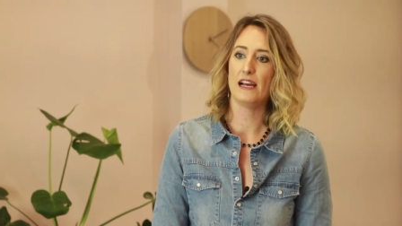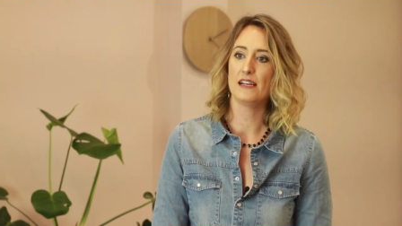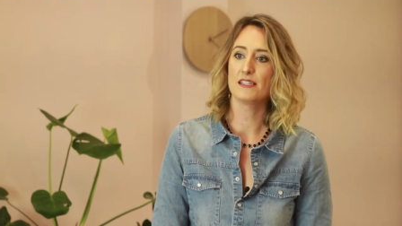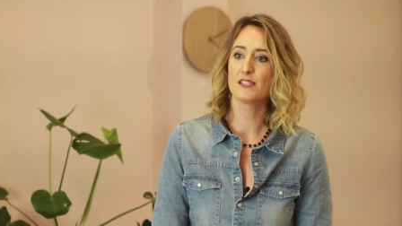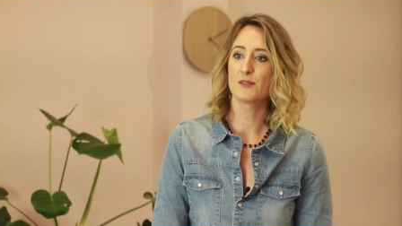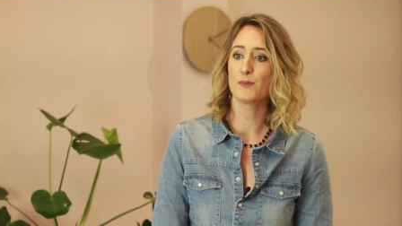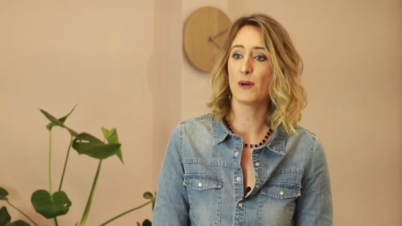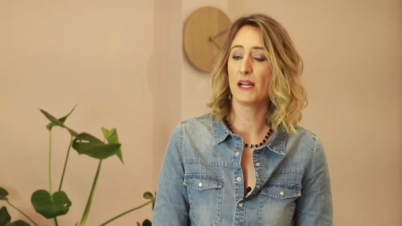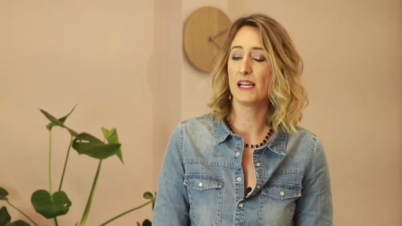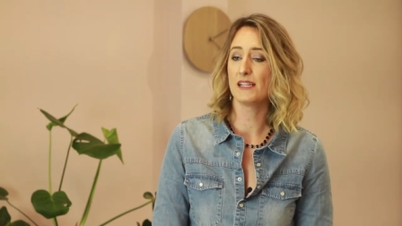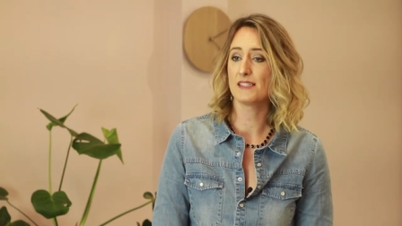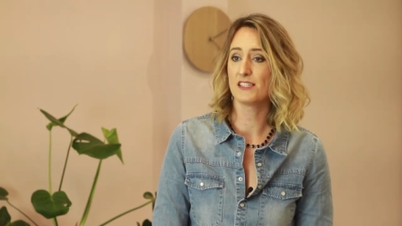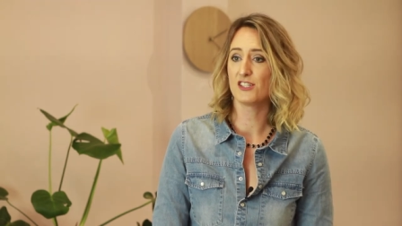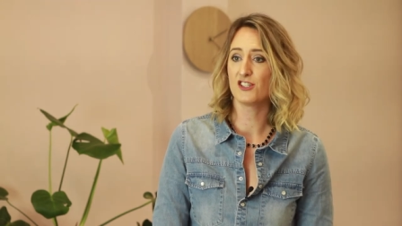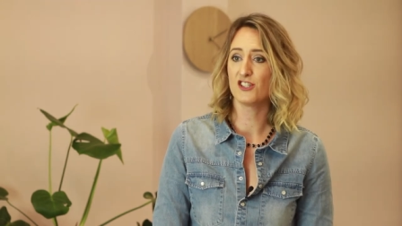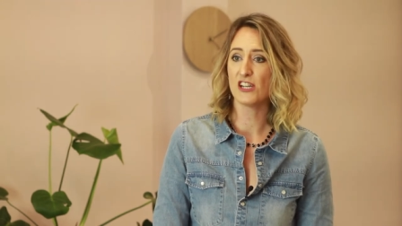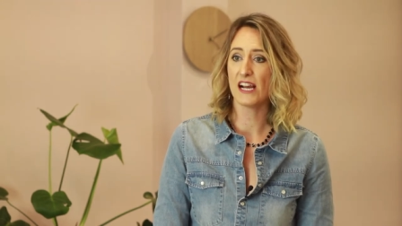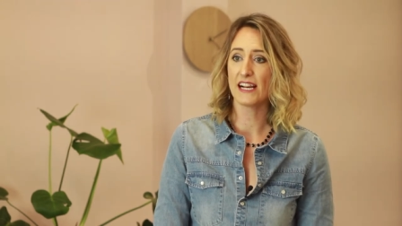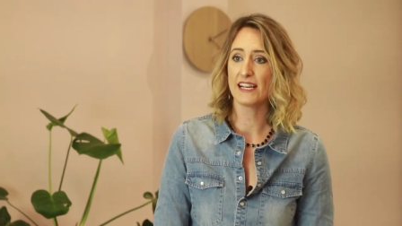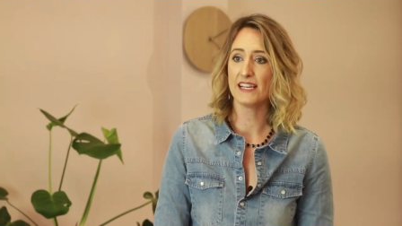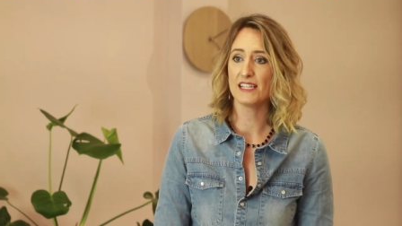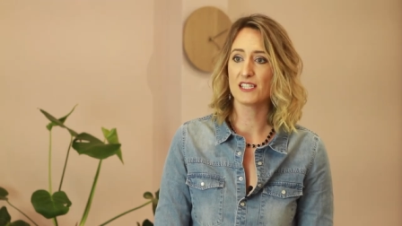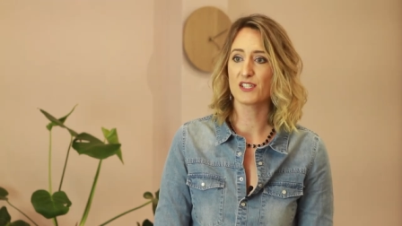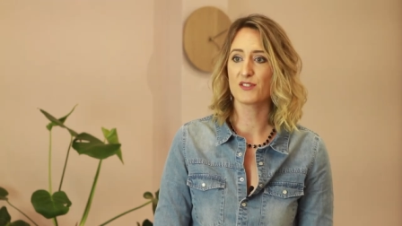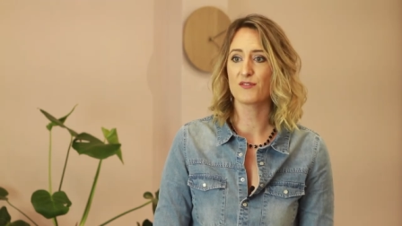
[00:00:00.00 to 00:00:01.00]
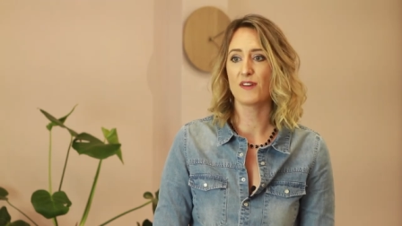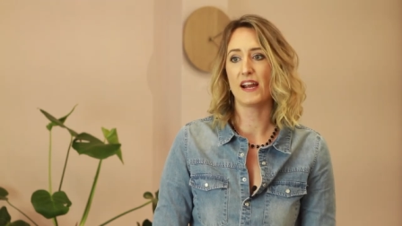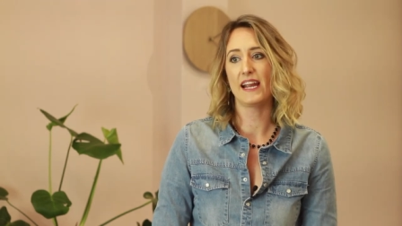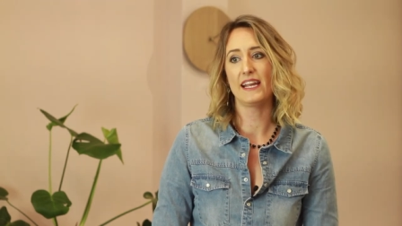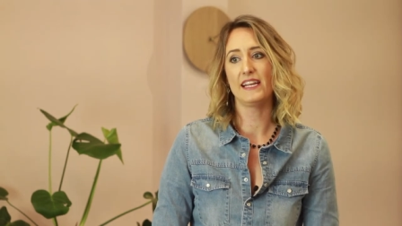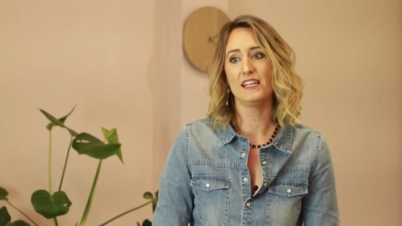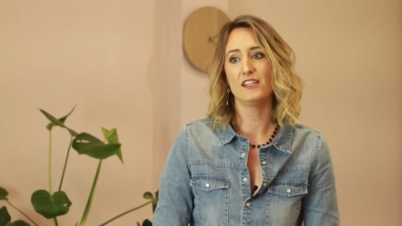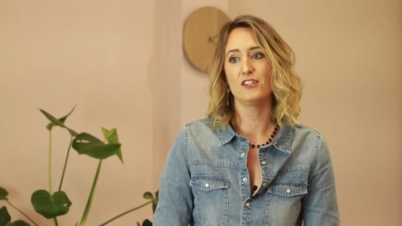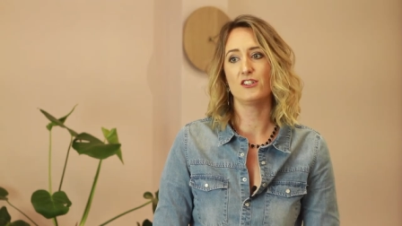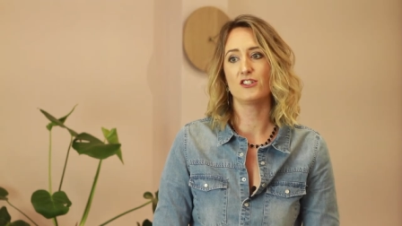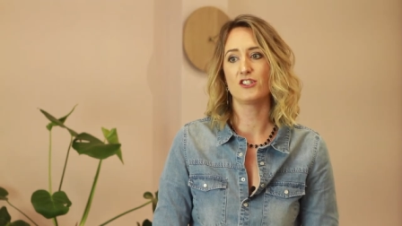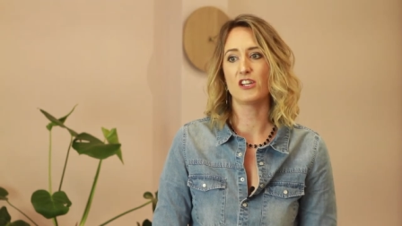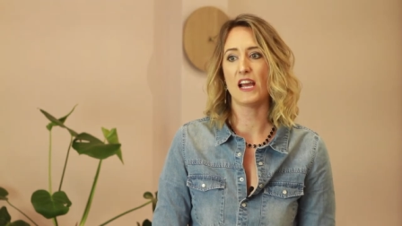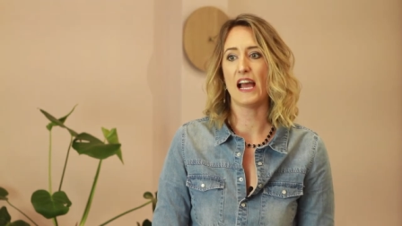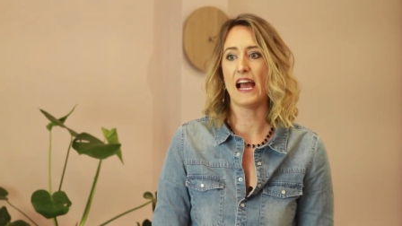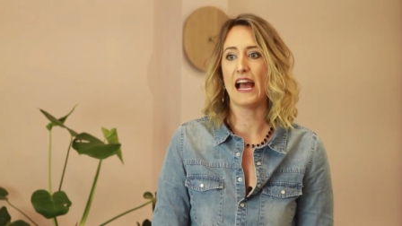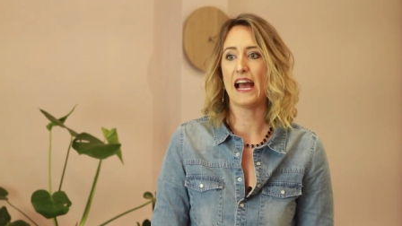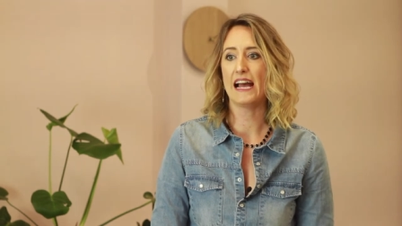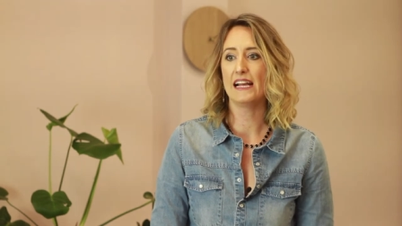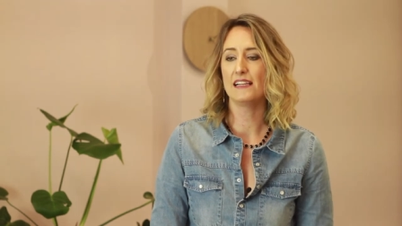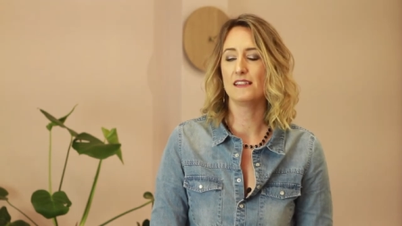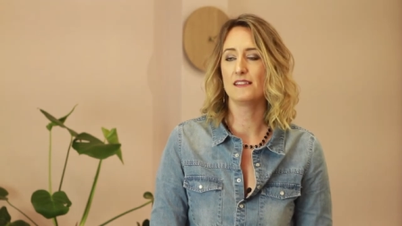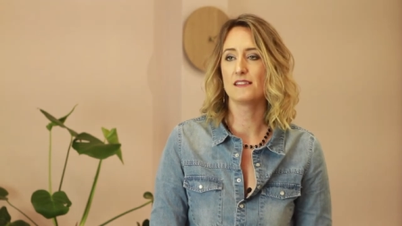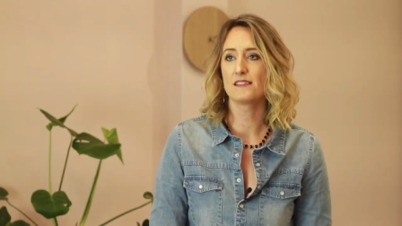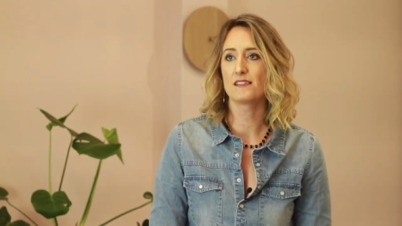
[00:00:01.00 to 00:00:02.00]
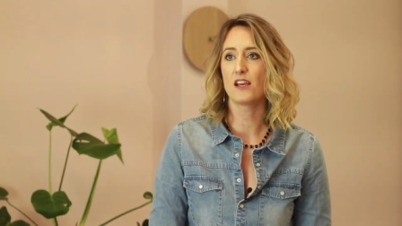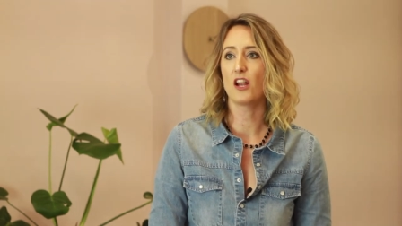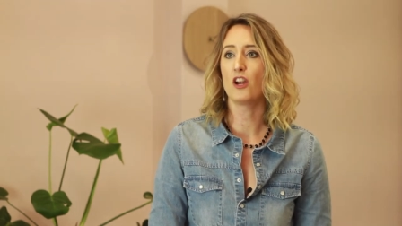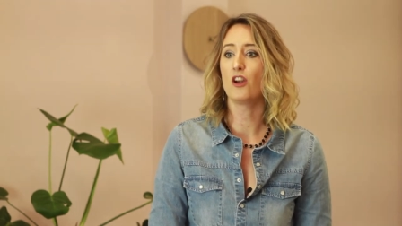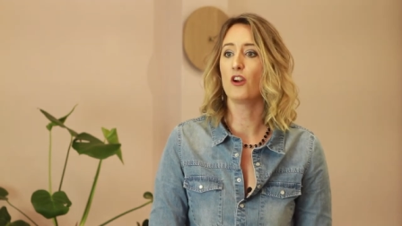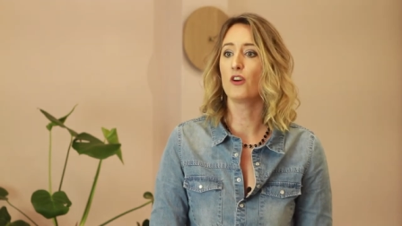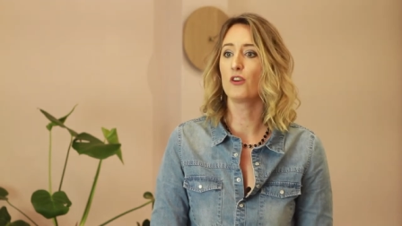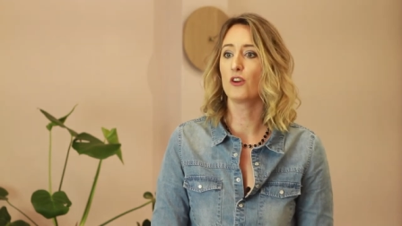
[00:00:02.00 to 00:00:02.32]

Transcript: as well as a jackets range and